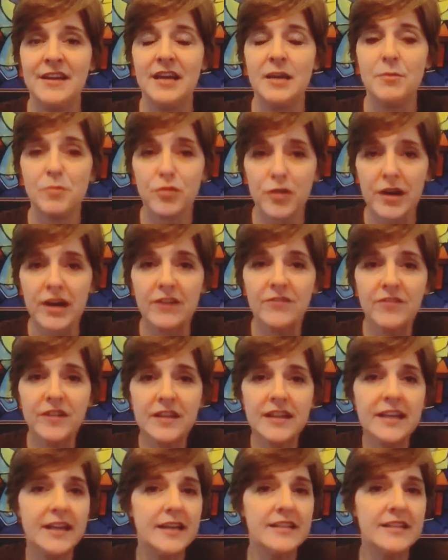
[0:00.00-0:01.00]
and
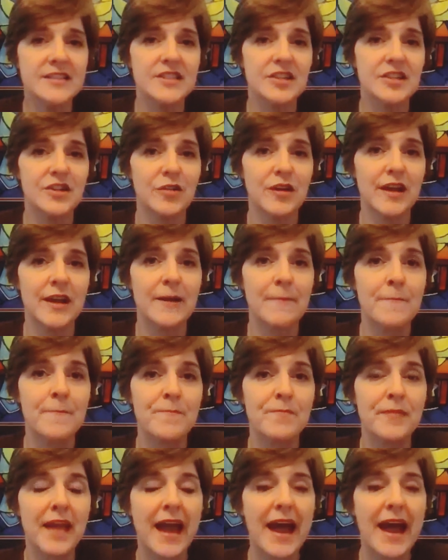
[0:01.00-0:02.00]
prayerfully considering
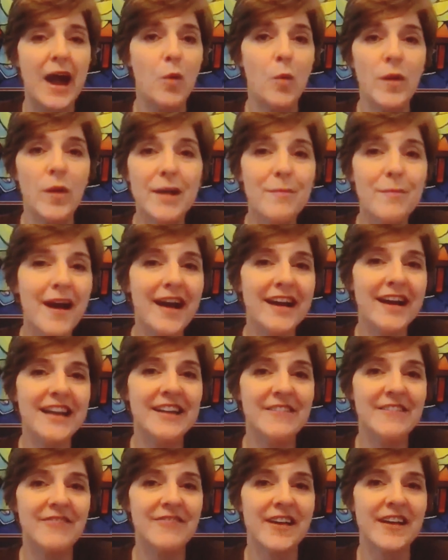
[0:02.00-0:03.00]
how we might
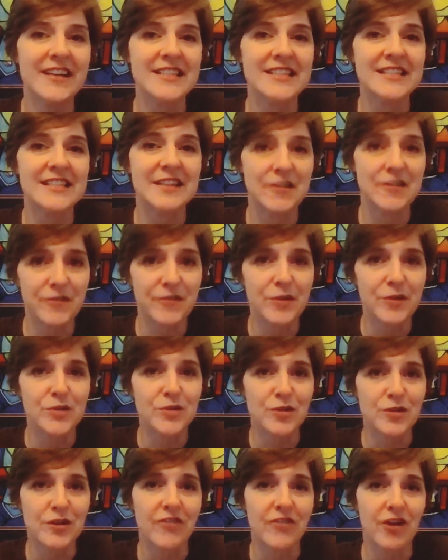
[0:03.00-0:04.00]
invest in the
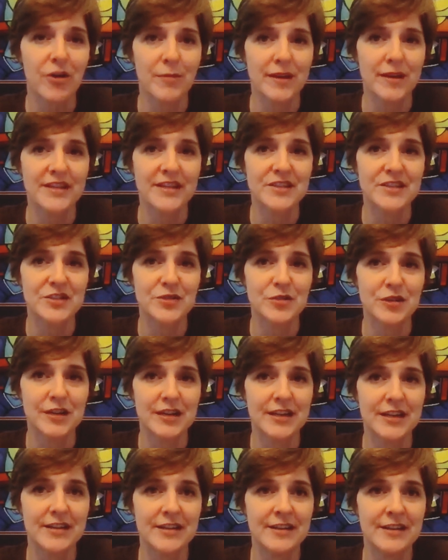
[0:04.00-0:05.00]
future of our
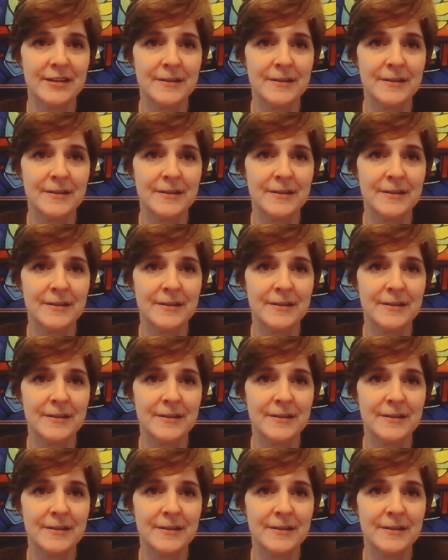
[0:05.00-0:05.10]
ministry.